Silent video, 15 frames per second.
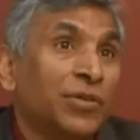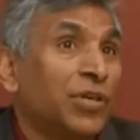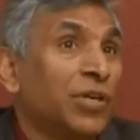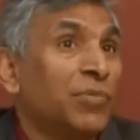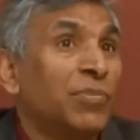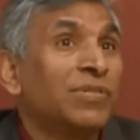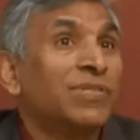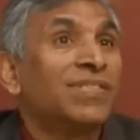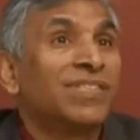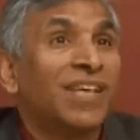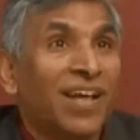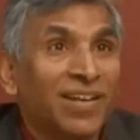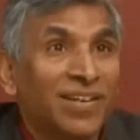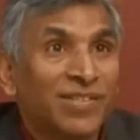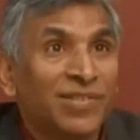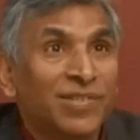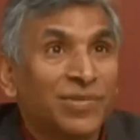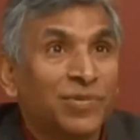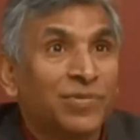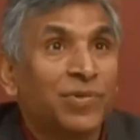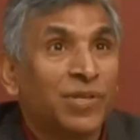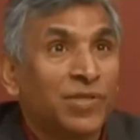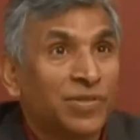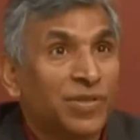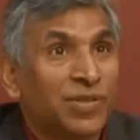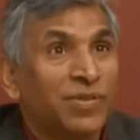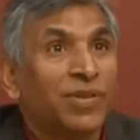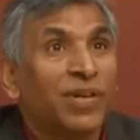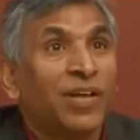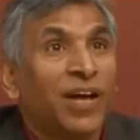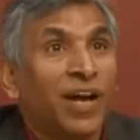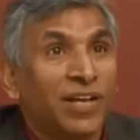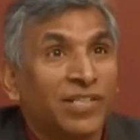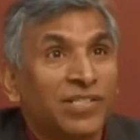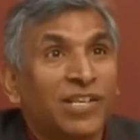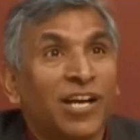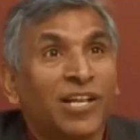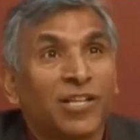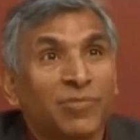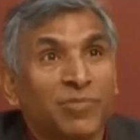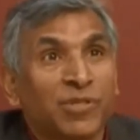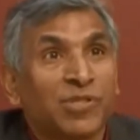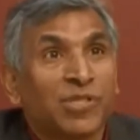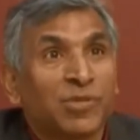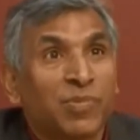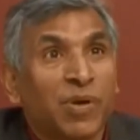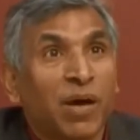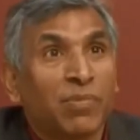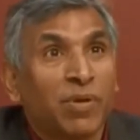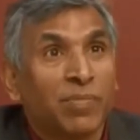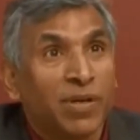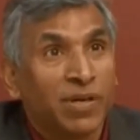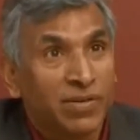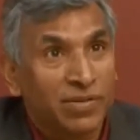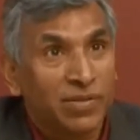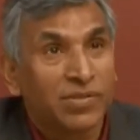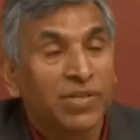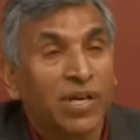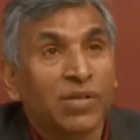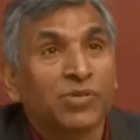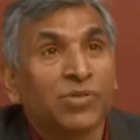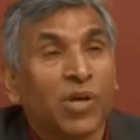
You can be a business analyst who works on understanding the business problem and try to